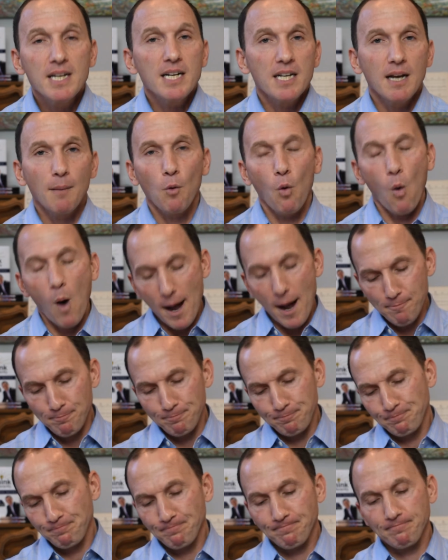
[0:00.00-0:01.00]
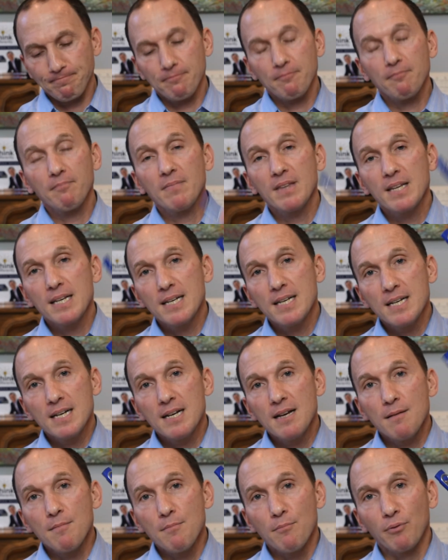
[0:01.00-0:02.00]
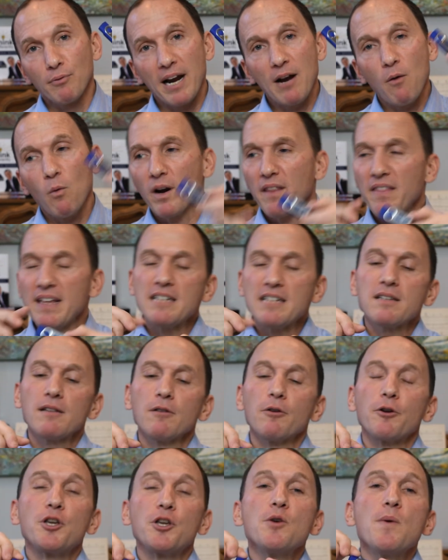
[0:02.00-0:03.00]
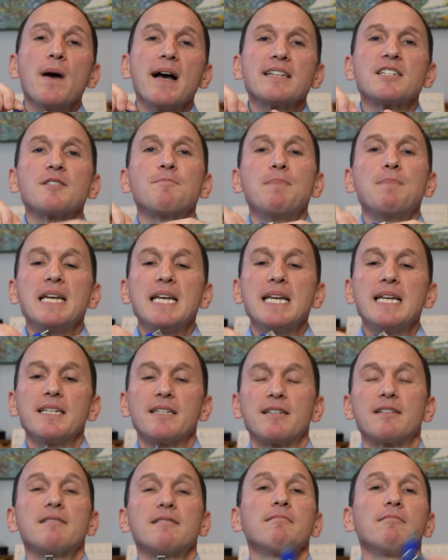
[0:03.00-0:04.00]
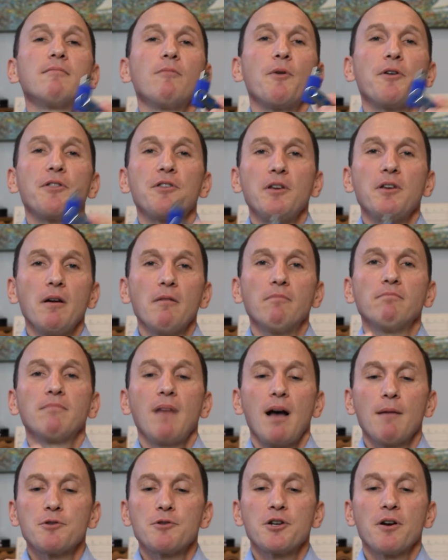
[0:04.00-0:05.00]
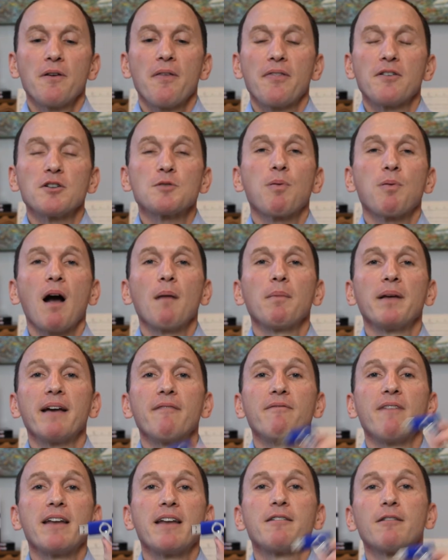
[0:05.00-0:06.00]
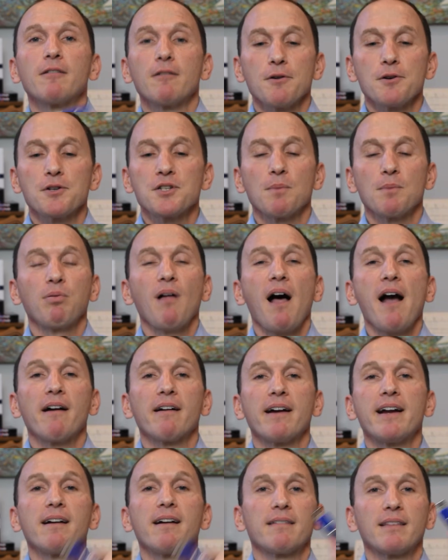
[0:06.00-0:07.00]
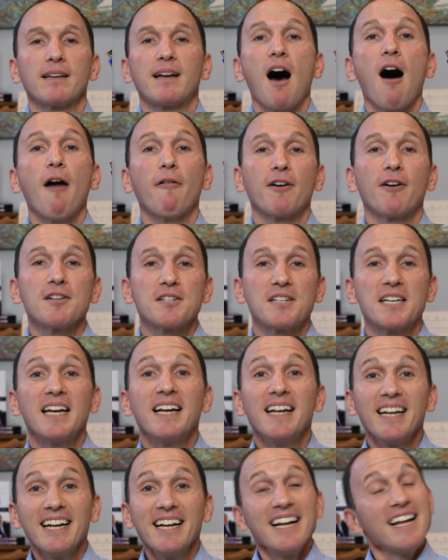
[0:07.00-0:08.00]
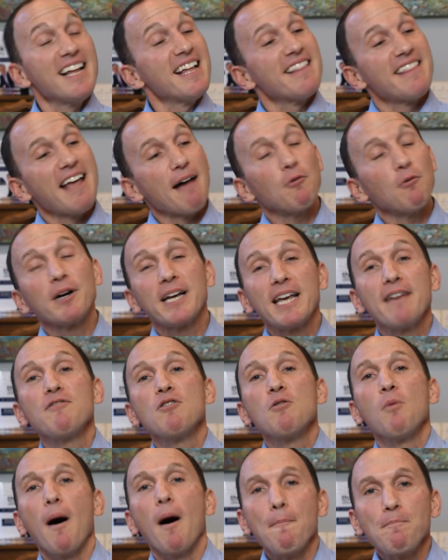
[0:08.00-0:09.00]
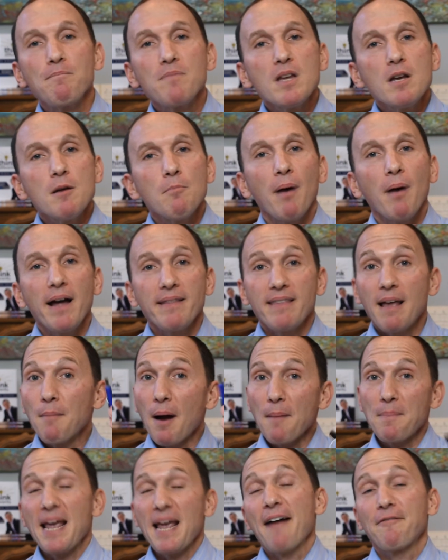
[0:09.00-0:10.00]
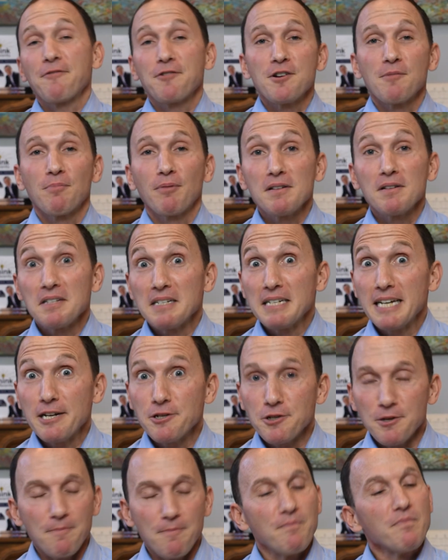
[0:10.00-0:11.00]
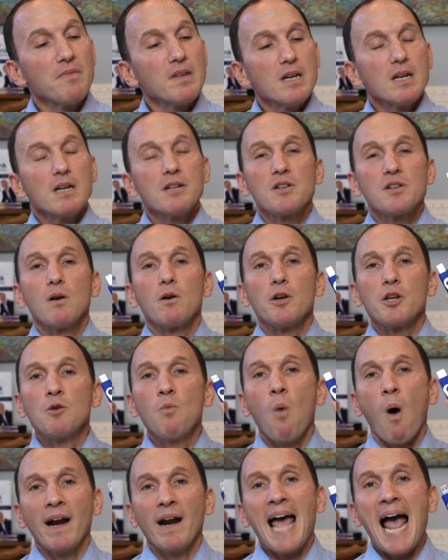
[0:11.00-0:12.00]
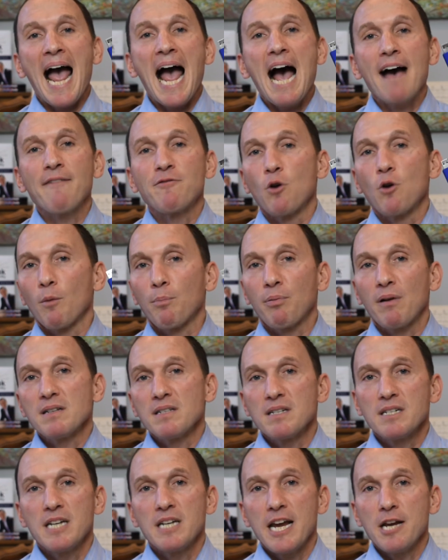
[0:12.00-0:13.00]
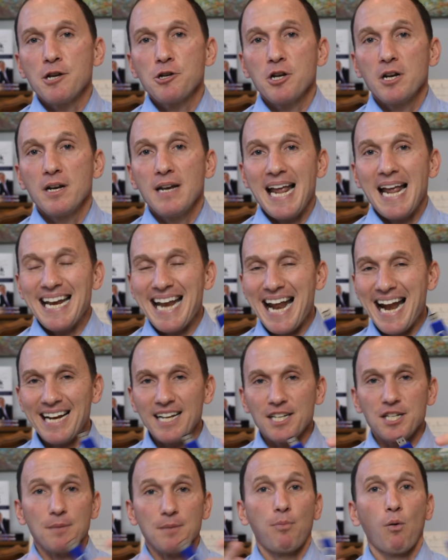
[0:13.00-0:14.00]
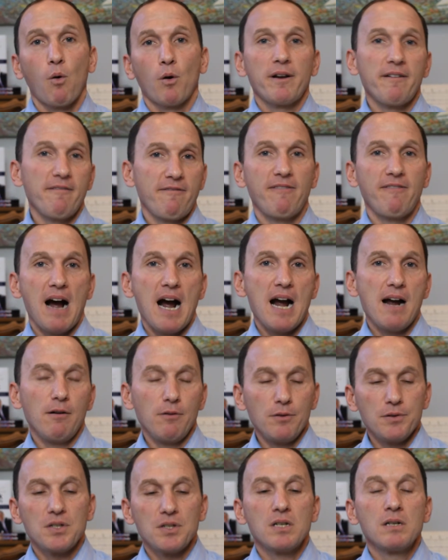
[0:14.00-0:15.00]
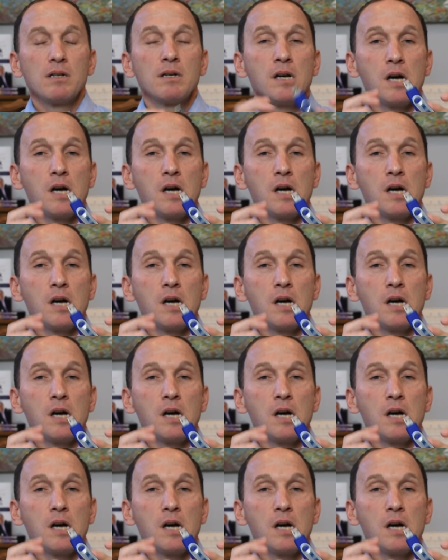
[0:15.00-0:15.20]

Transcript: Number 1, bring one of these little USBs with you. I'm sure that there's probably a vendor or a supplier here at the conference that will give you one, but that might be after your presentation. So you want to have your presentation and any supporting files